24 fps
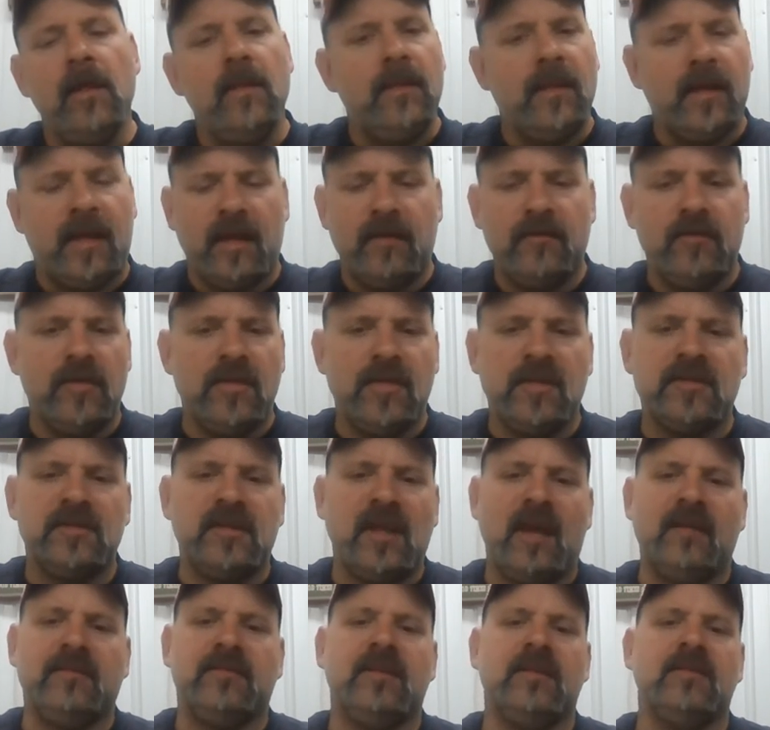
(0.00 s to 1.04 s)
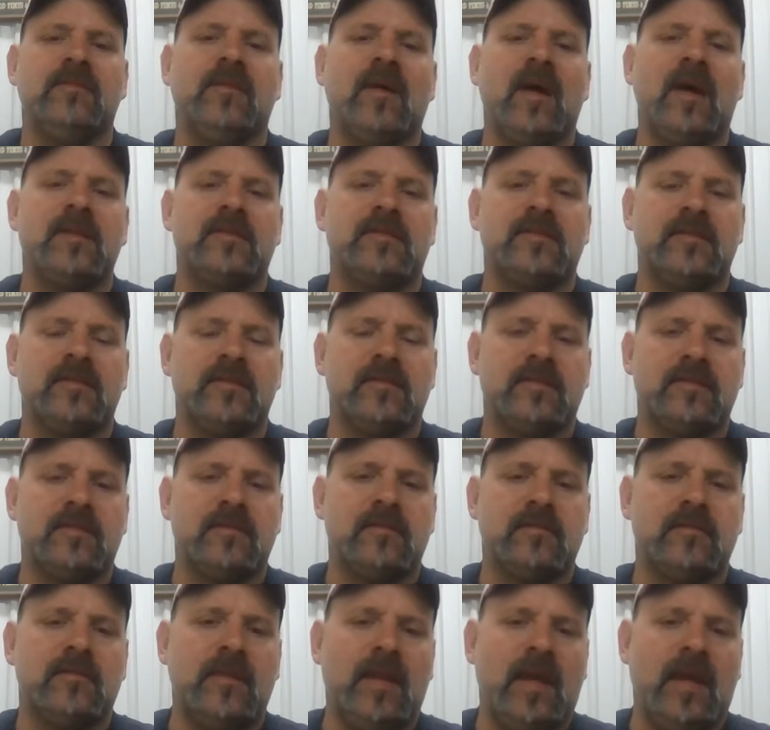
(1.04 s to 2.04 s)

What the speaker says: They give you the safety devices.